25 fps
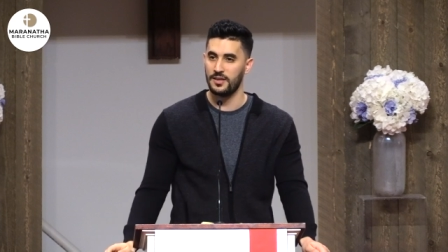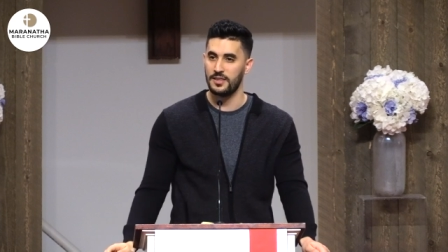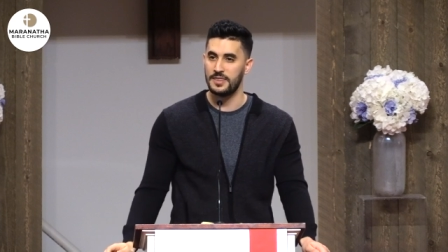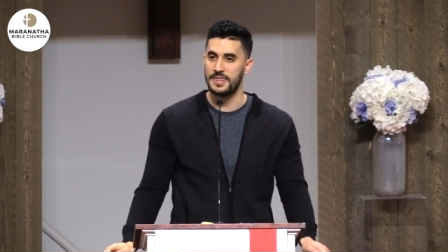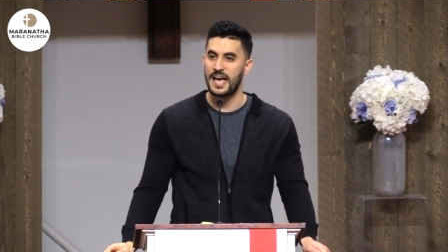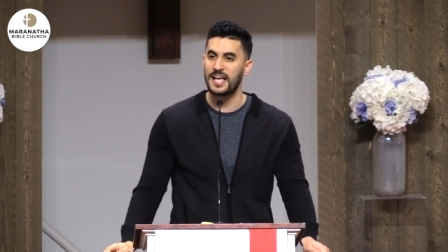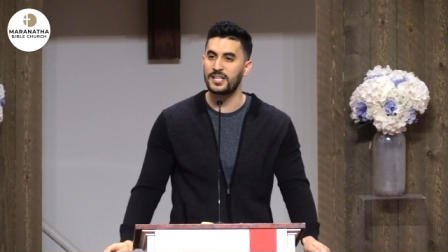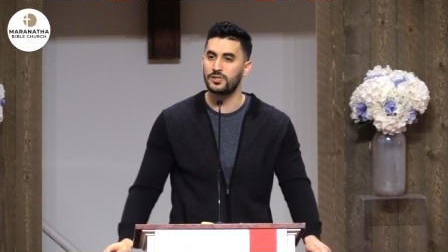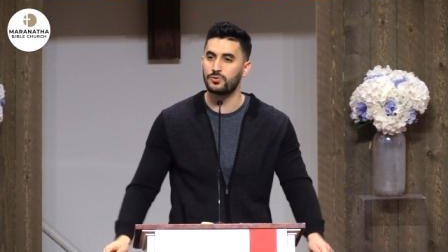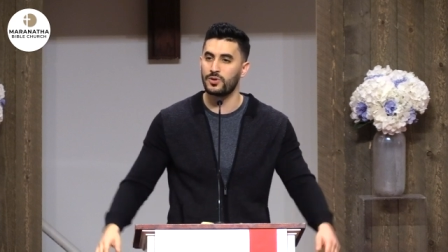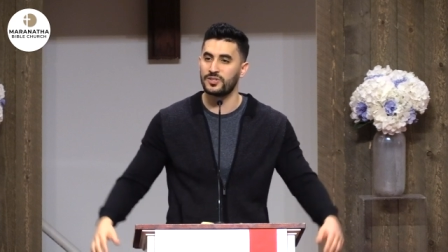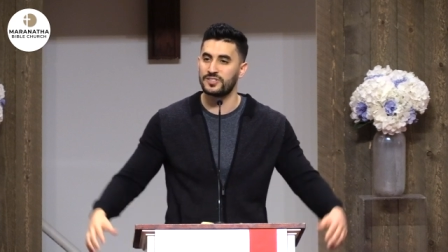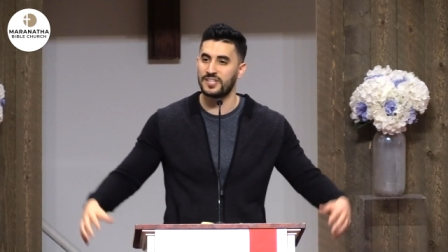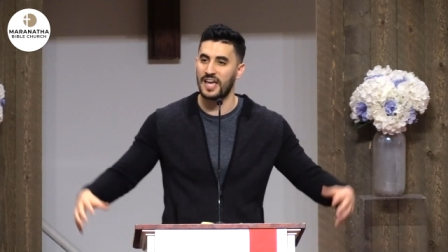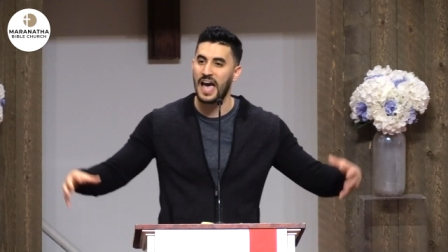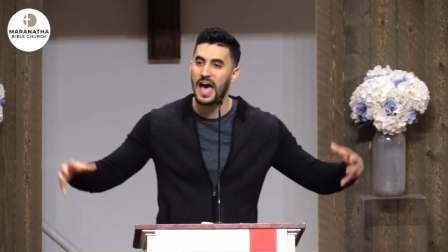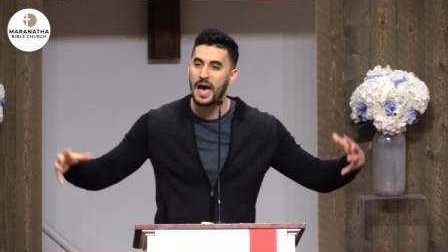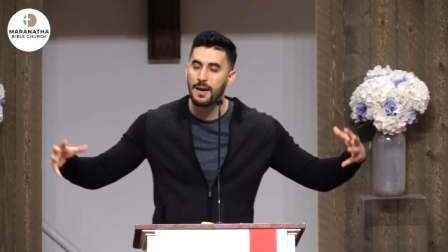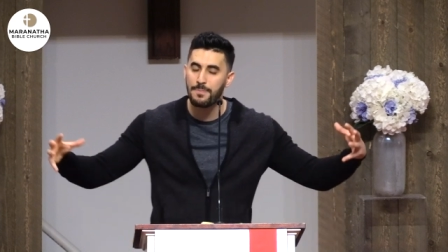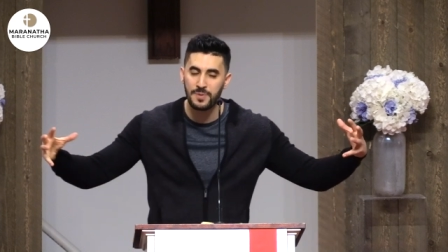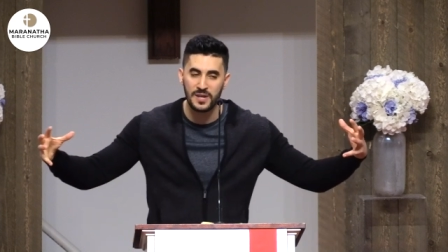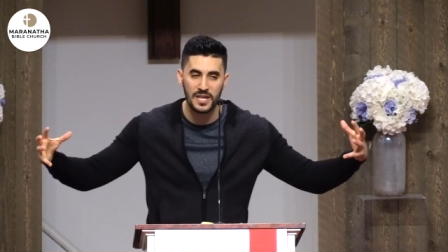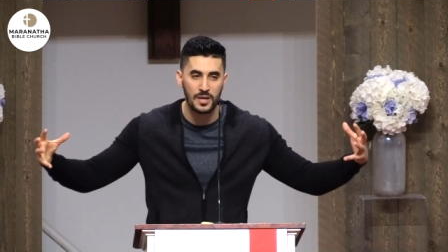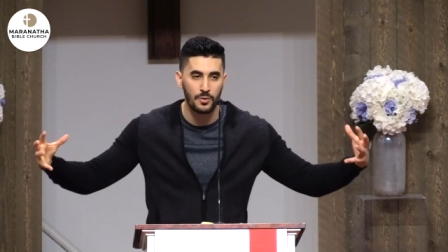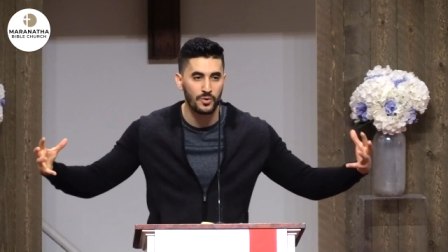That's what's
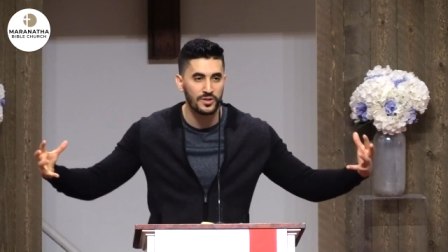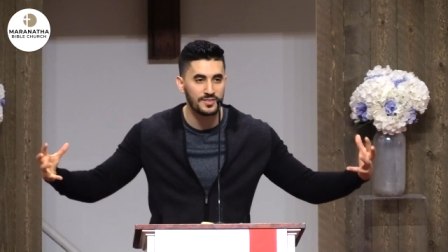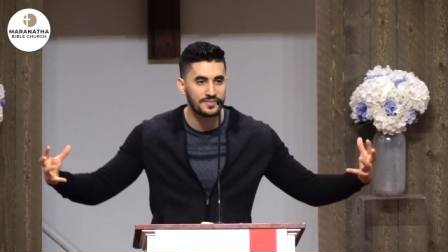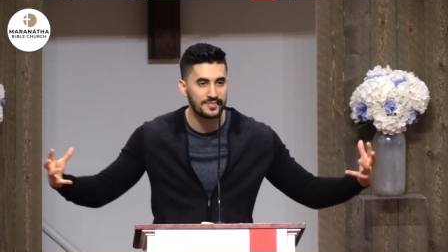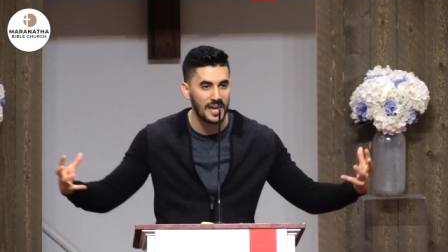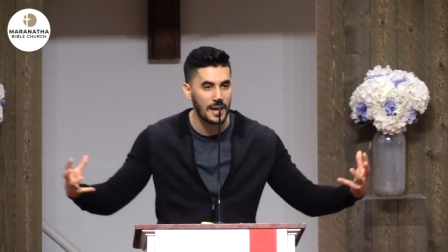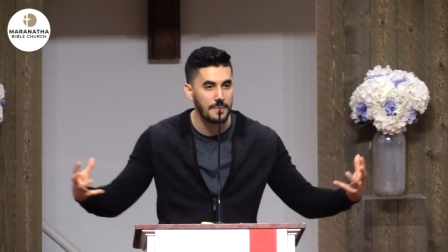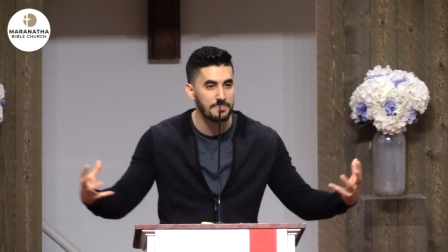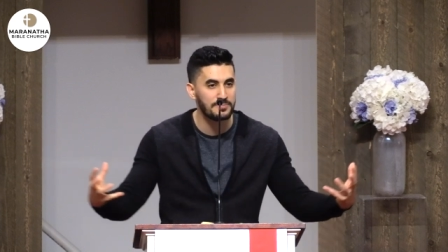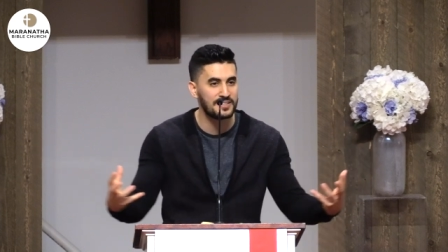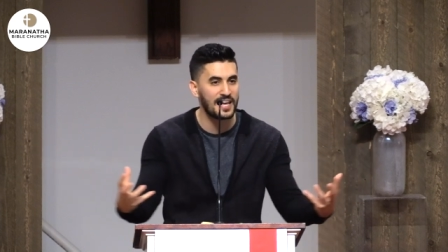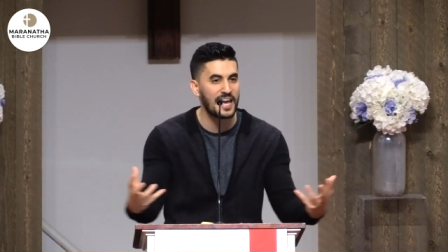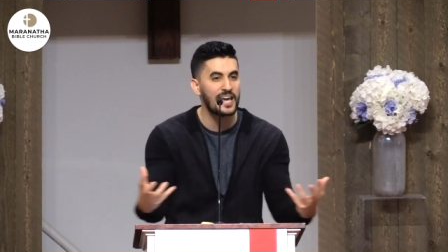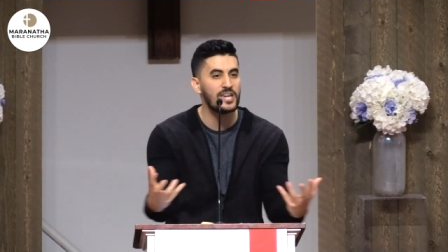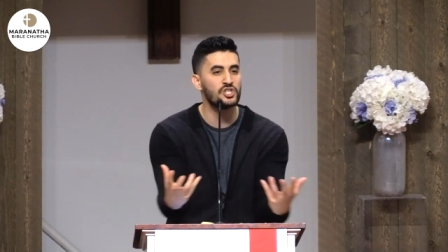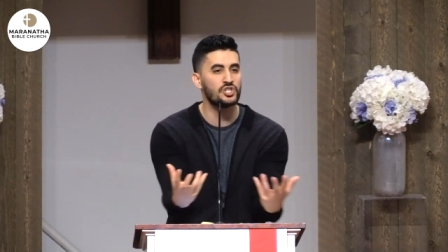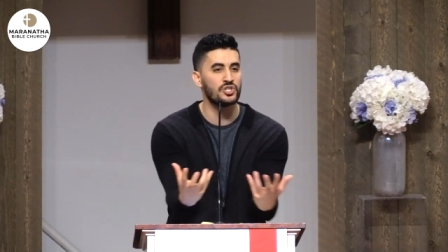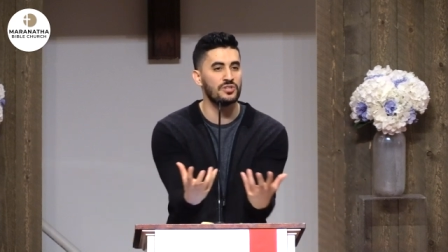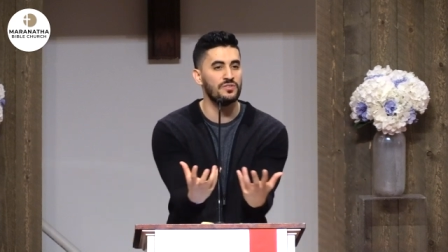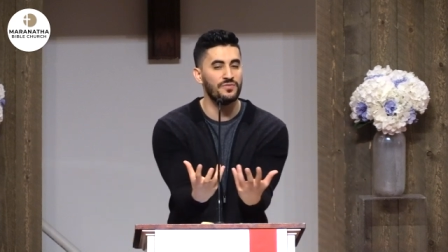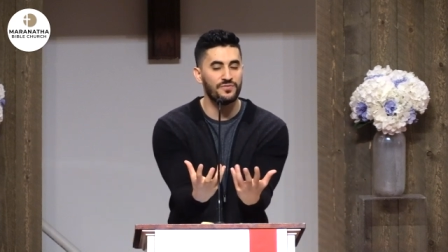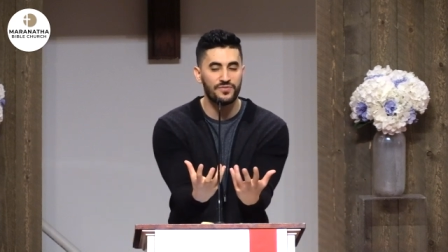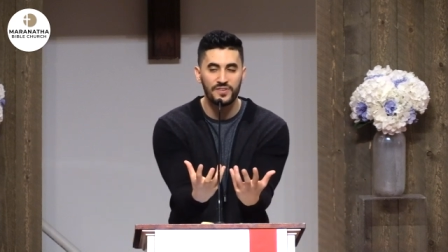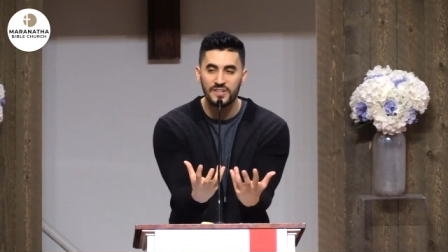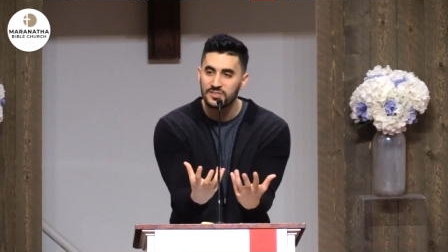happening when
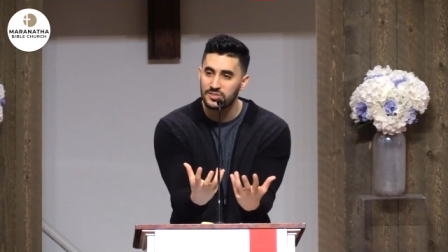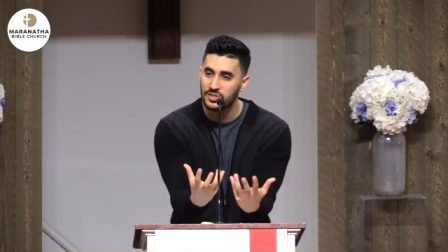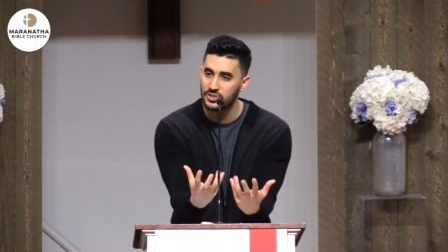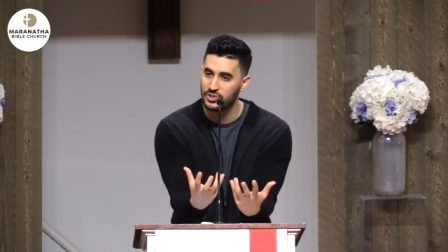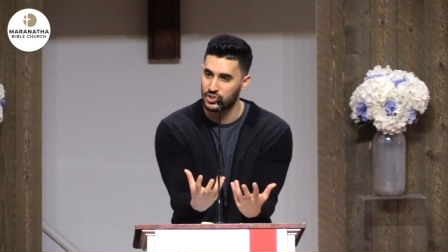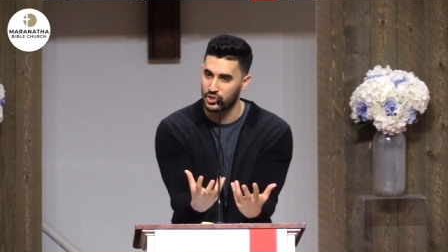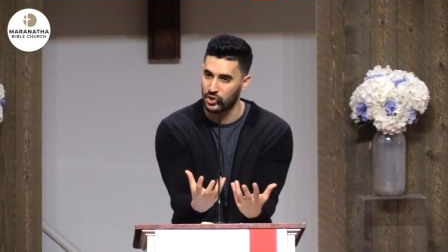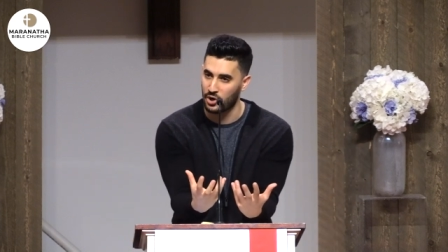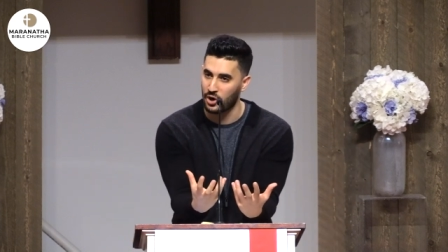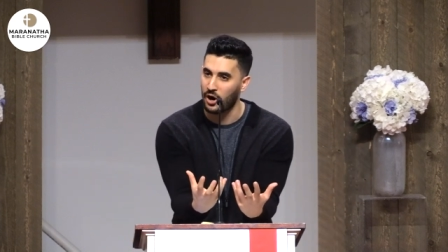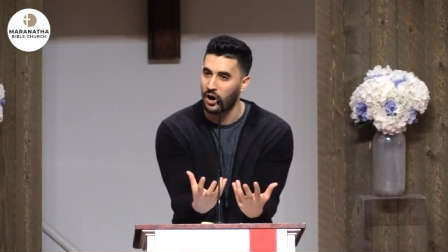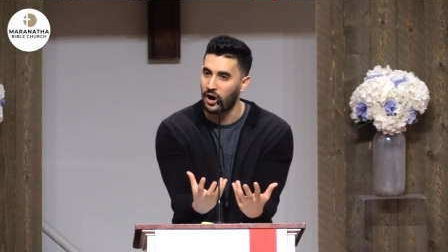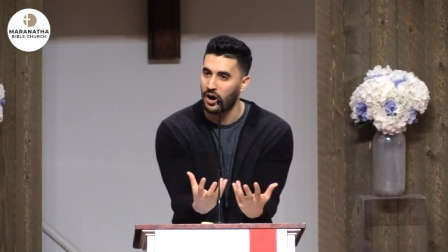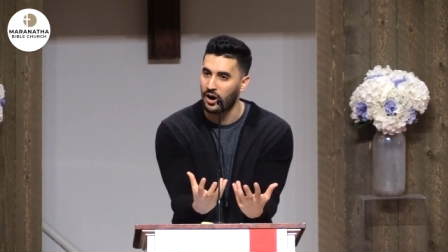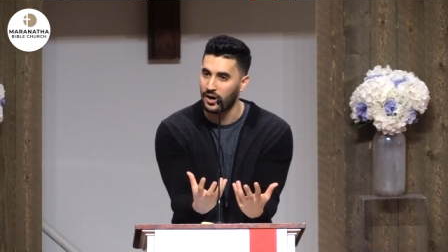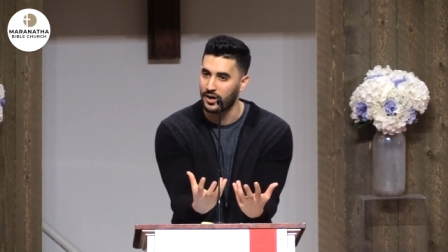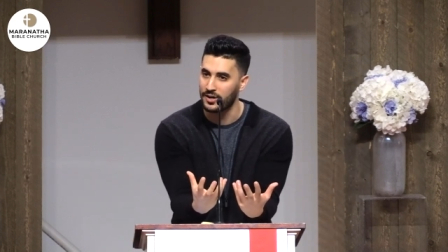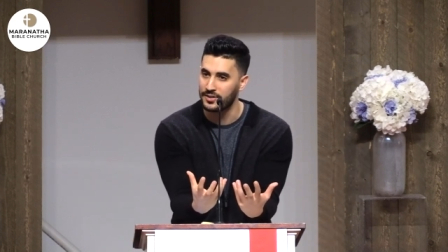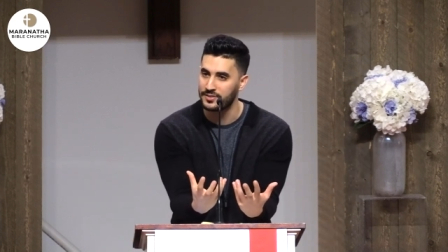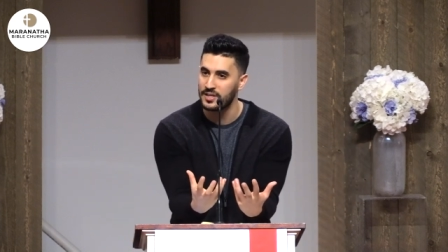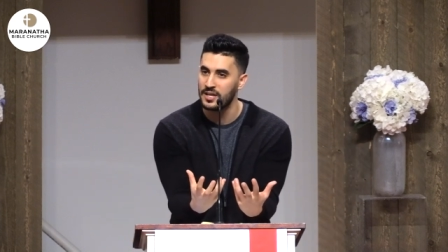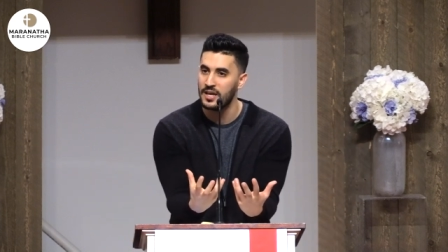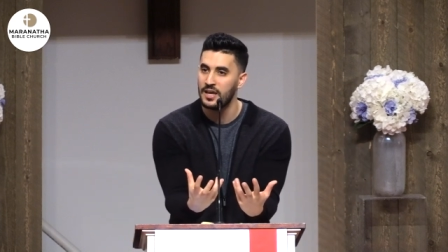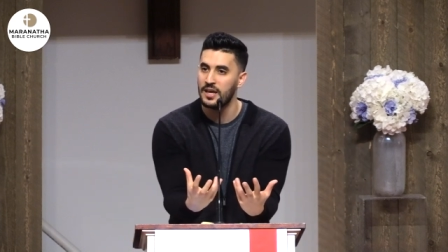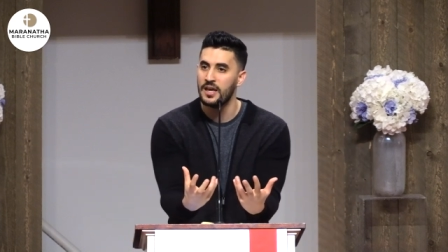temptation visits your
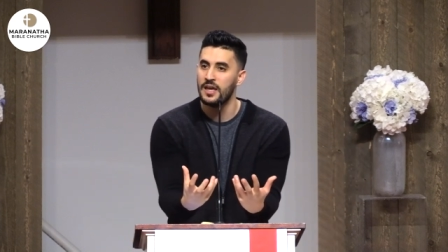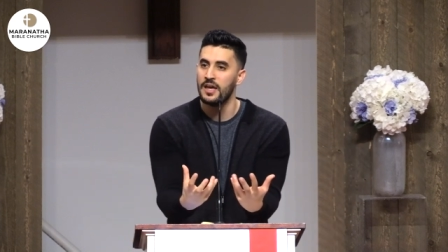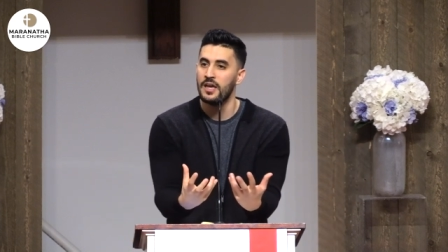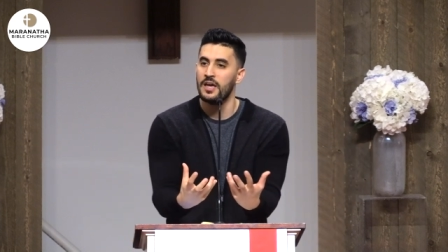heart.